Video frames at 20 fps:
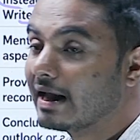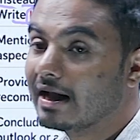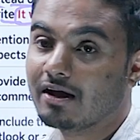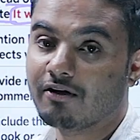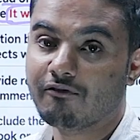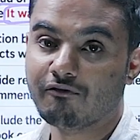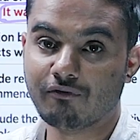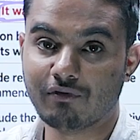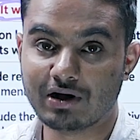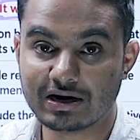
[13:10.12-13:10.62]

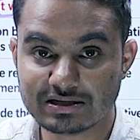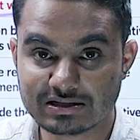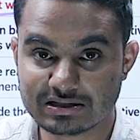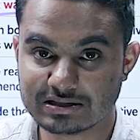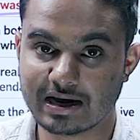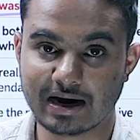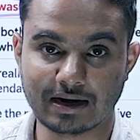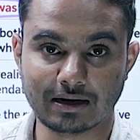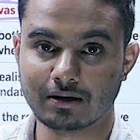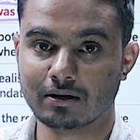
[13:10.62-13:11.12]
take one
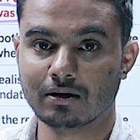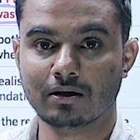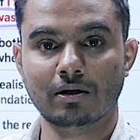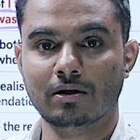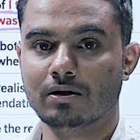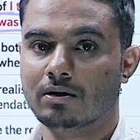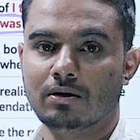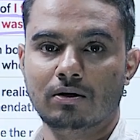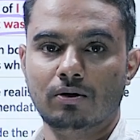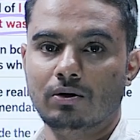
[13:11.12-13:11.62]
stand.
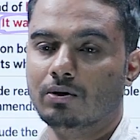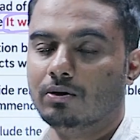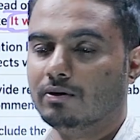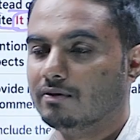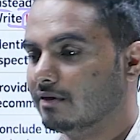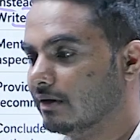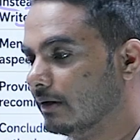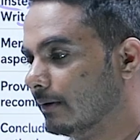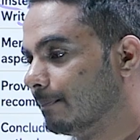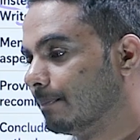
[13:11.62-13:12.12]

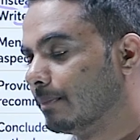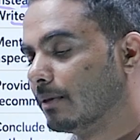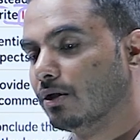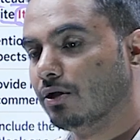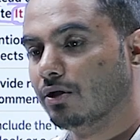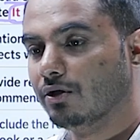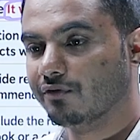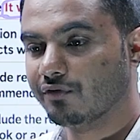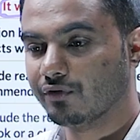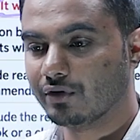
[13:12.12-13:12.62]
See,
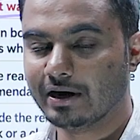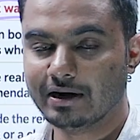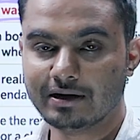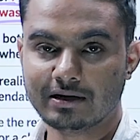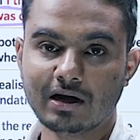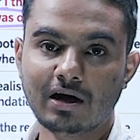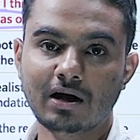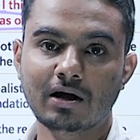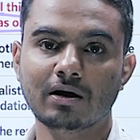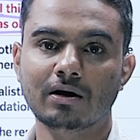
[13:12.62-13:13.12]
if you
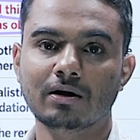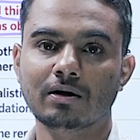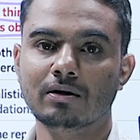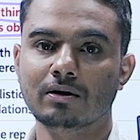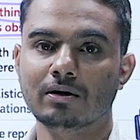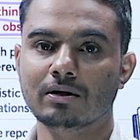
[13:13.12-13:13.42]
get a